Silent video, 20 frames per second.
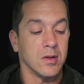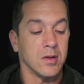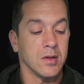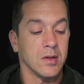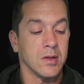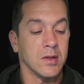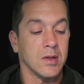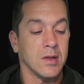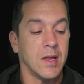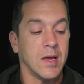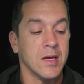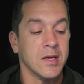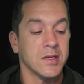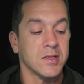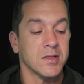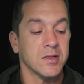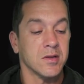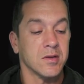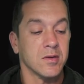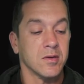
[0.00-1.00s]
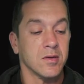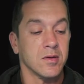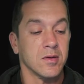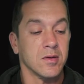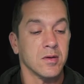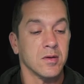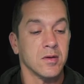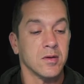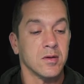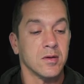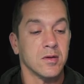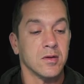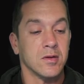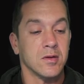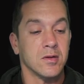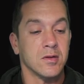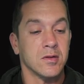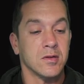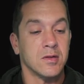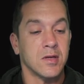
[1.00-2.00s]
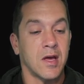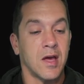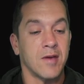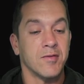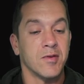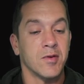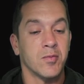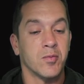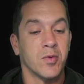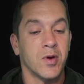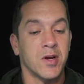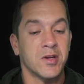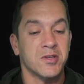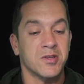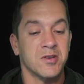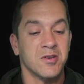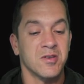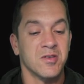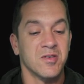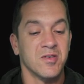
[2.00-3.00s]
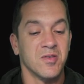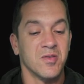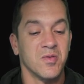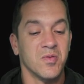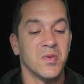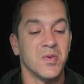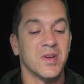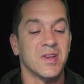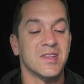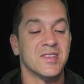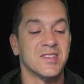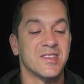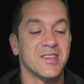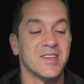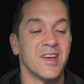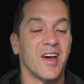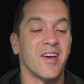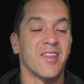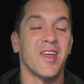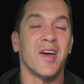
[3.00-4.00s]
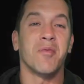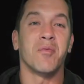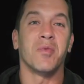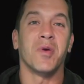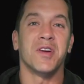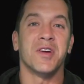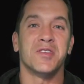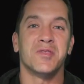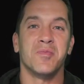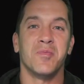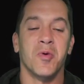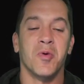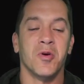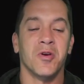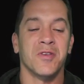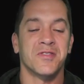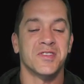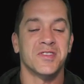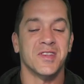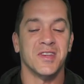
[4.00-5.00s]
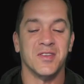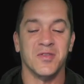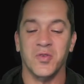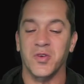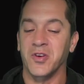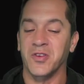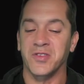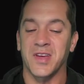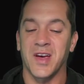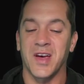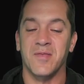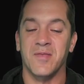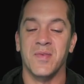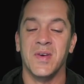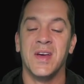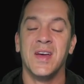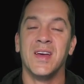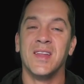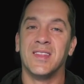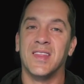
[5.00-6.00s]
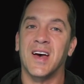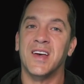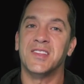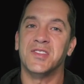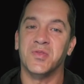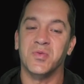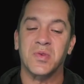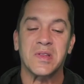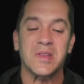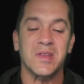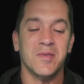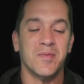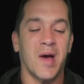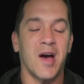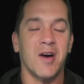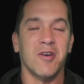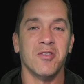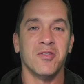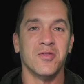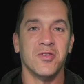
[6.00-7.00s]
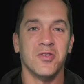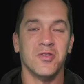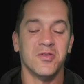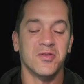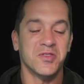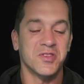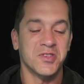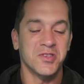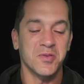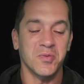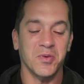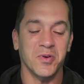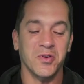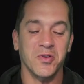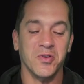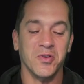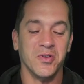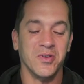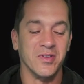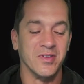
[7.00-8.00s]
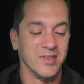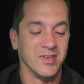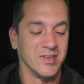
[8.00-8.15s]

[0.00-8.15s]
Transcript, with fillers: light to heavy pressure, we can see how that brush morphs in real time. That's really powerful, super cool. All